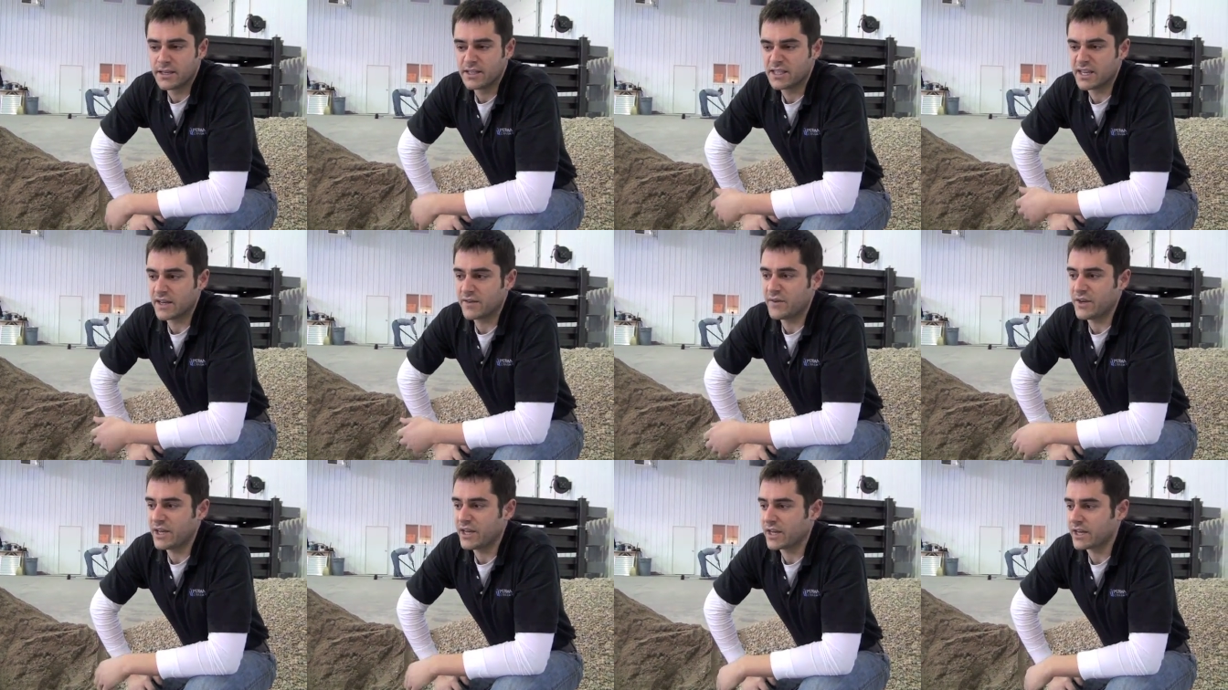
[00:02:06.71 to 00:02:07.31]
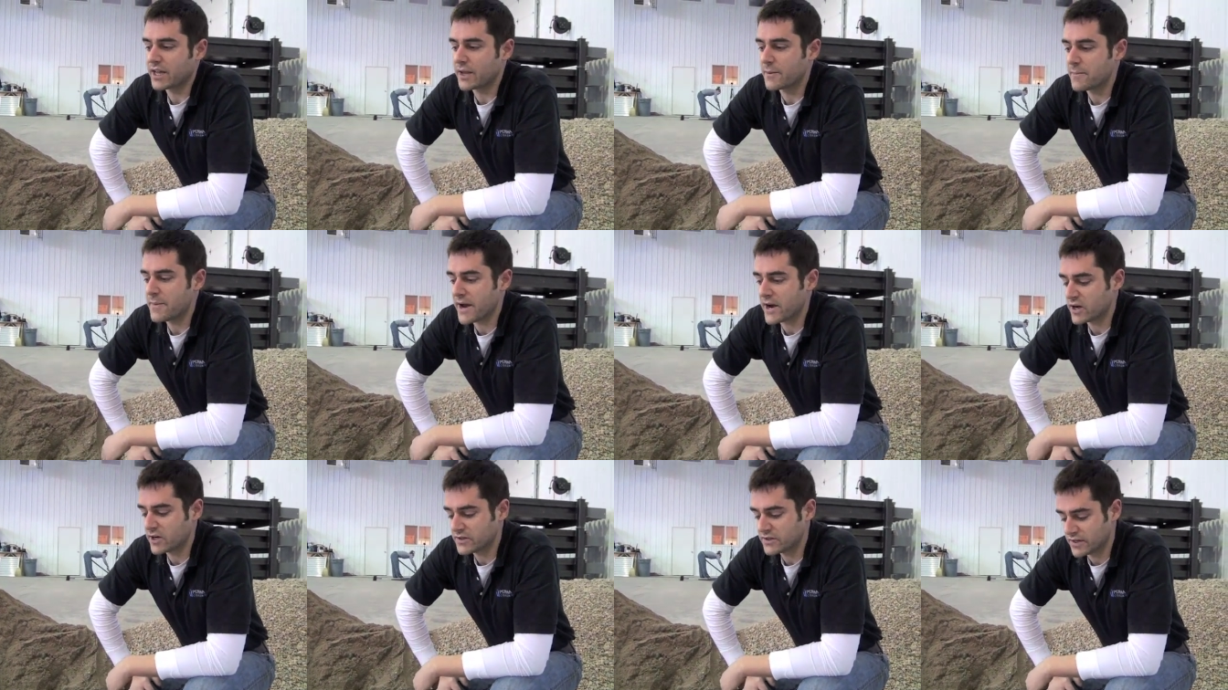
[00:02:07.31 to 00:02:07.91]
To give you a
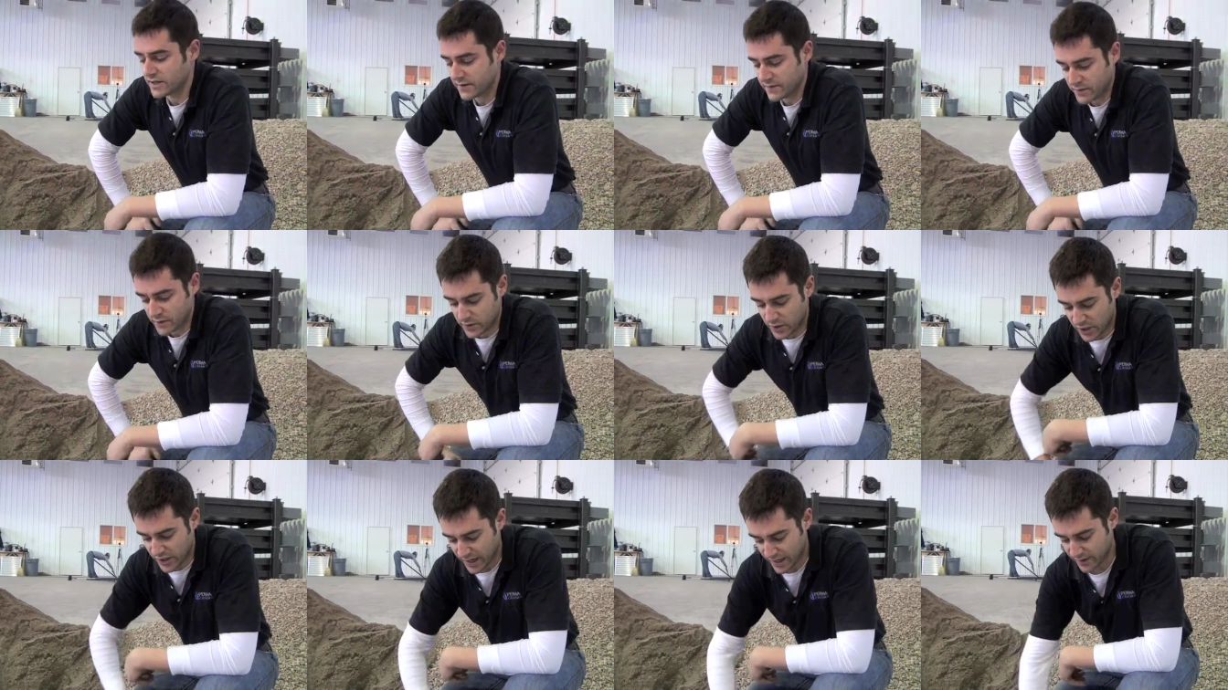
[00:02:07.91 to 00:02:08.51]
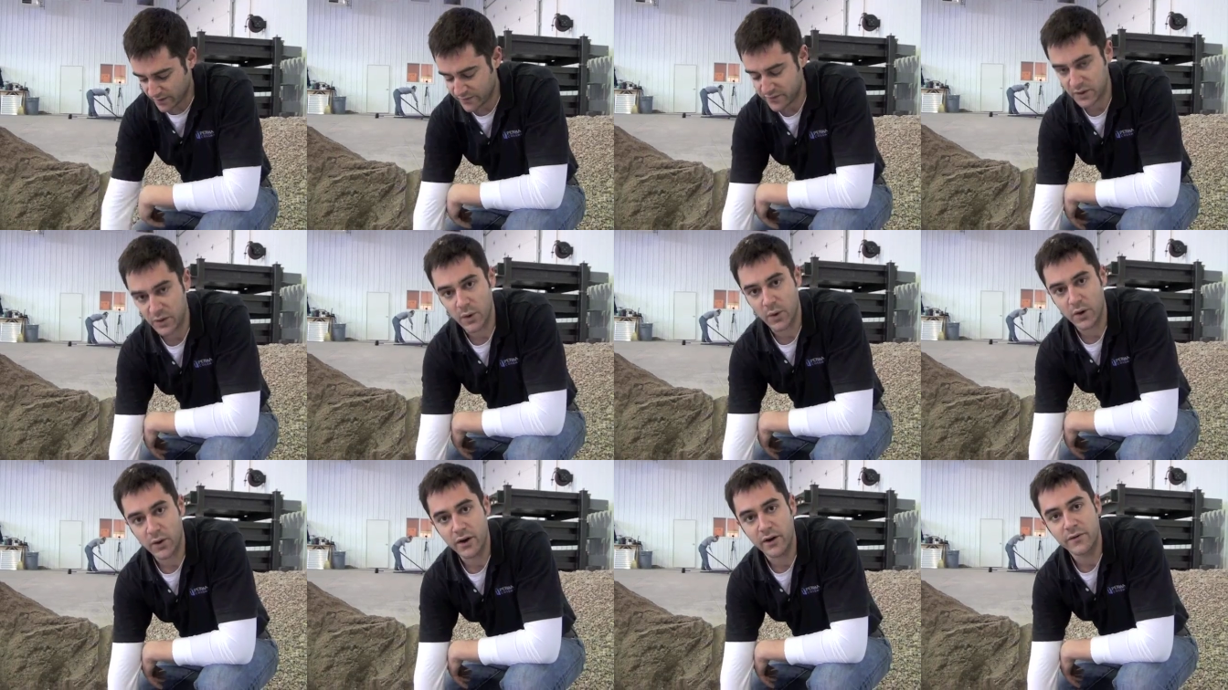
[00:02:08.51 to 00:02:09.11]
comparison, if you look at a
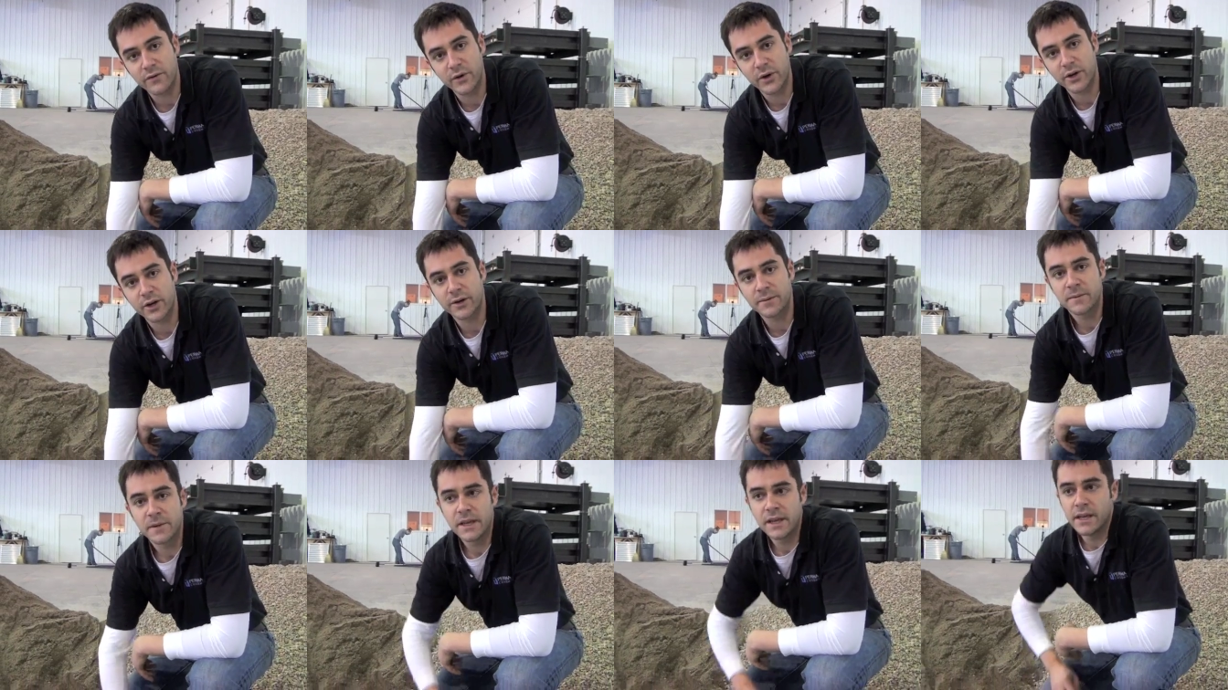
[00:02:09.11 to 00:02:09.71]
floor or a footer,